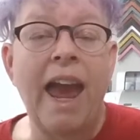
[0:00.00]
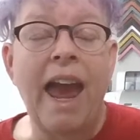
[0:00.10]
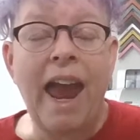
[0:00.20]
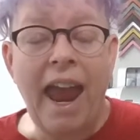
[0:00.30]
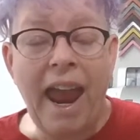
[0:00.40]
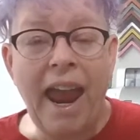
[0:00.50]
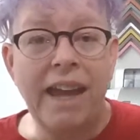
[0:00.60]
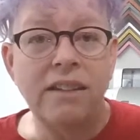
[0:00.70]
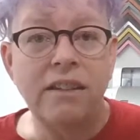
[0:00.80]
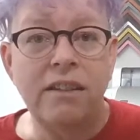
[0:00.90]

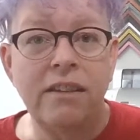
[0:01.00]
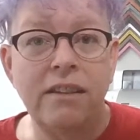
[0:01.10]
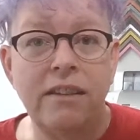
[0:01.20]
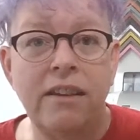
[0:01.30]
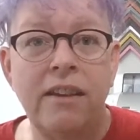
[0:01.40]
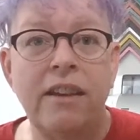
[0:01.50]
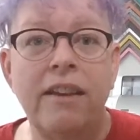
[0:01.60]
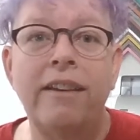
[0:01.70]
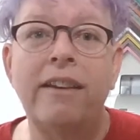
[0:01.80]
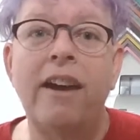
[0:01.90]
and
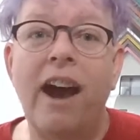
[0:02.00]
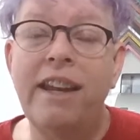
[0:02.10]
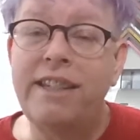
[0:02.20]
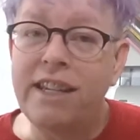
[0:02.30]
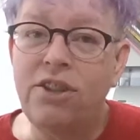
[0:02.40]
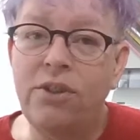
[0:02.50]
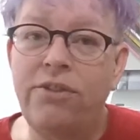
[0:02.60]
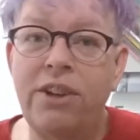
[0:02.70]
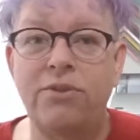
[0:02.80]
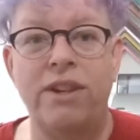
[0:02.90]
I did do a
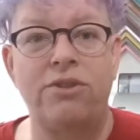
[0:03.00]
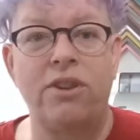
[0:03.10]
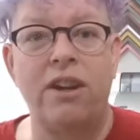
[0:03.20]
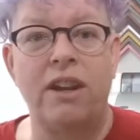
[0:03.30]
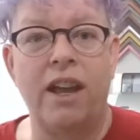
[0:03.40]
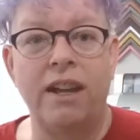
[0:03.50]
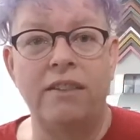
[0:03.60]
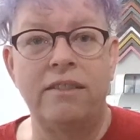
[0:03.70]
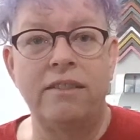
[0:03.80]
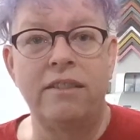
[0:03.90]
fundraiser online,
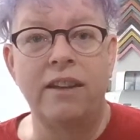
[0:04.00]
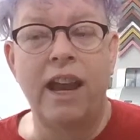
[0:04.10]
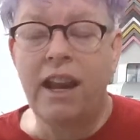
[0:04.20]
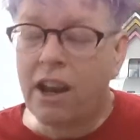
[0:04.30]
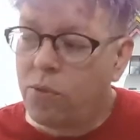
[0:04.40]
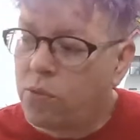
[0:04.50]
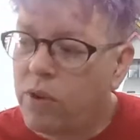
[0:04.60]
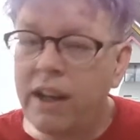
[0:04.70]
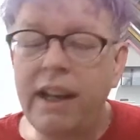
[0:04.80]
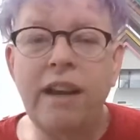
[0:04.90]
and I
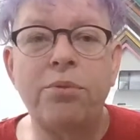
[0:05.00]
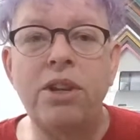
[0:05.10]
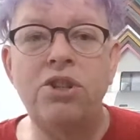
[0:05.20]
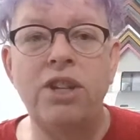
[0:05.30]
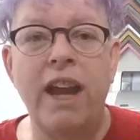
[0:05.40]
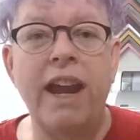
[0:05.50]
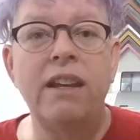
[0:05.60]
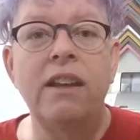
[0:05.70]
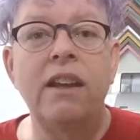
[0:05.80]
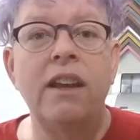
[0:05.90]
really appreciate
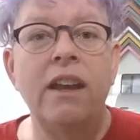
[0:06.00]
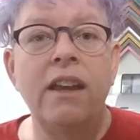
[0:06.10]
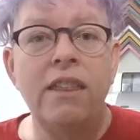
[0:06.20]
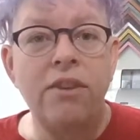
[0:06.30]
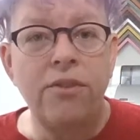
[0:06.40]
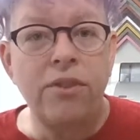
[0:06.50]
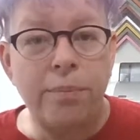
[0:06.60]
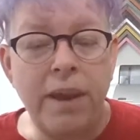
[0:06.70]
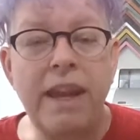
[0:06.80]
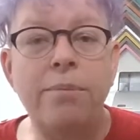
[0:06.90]
the
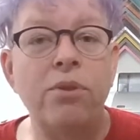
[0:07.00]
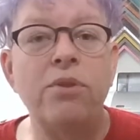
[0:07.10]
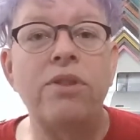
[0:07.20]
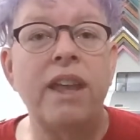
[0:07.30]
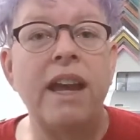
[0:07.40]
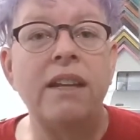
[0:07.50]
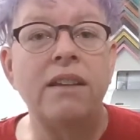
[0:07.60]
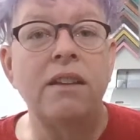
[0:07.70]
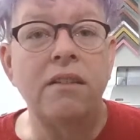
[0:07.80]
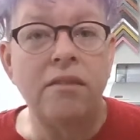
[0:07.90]
people that
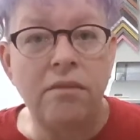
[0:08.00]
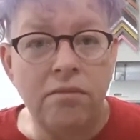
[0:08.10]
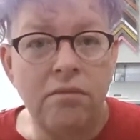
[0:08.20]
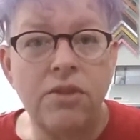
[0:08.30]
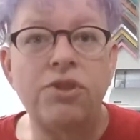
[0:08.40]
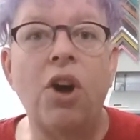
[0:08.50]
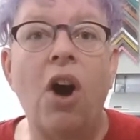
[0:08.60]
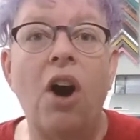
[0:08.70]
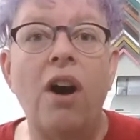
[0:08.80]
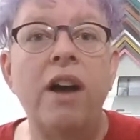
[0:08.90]

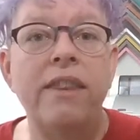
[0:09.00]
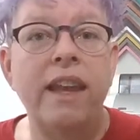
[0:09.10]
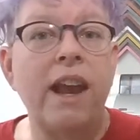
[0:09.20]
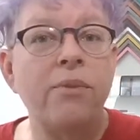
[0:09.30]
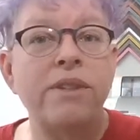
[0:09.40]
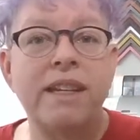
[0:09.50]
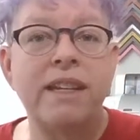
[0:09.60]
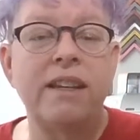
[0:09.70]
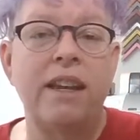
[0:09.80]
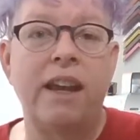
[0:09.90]
saw that I was
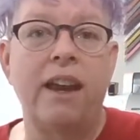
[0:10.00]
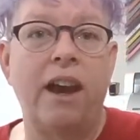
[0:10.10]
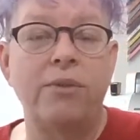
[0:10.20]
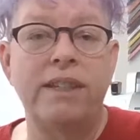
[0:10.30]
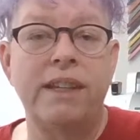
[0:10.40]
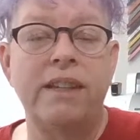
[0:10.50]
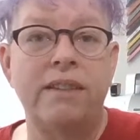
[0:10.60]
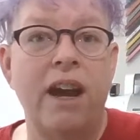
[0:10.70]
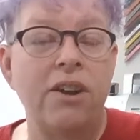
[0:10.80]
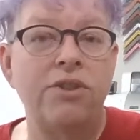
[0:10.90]
in
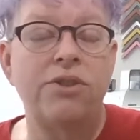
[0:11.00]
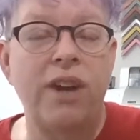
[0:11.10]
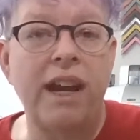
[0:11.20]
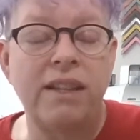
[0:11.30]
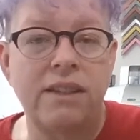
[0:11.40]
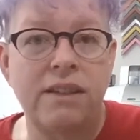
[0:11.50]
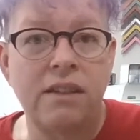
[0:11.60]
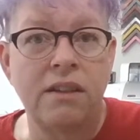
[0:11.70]
dire straits.